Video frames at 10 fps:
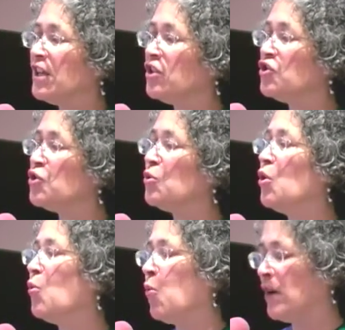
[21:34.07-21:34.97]
into
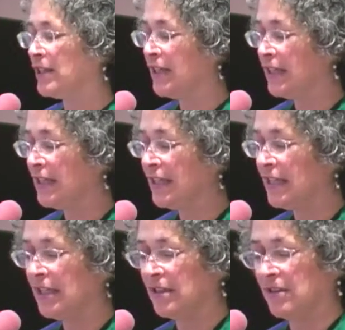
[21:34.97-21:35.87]
what
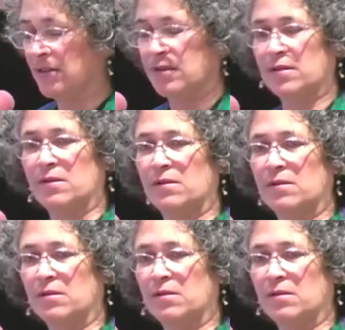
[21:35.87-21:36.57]
is,